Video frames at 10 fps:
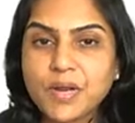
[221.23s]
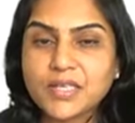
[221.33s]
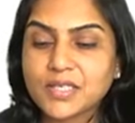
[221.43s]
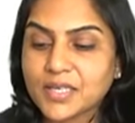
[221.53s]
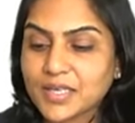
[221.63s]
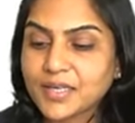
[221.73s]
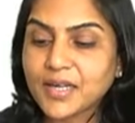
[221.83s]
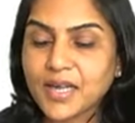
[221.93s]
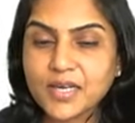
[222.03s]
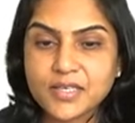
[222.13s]
plastic
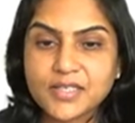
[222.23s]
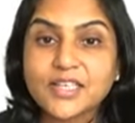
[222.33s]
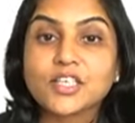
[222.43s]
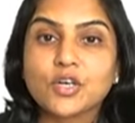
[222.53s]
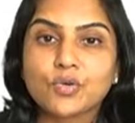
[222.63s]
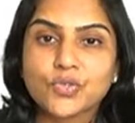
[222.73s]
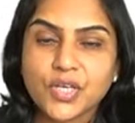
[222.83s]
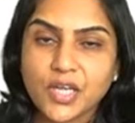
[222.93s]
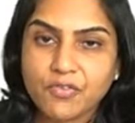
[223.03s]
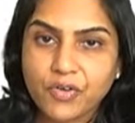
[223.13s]
containers as
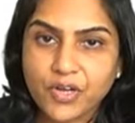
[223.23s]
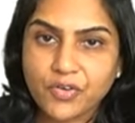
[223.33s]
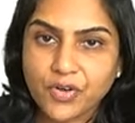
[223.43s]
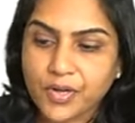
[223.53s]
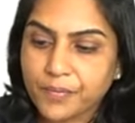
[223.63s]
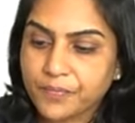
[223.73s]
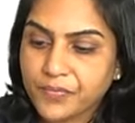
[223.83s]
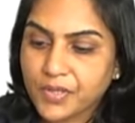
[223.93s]
closing inventory.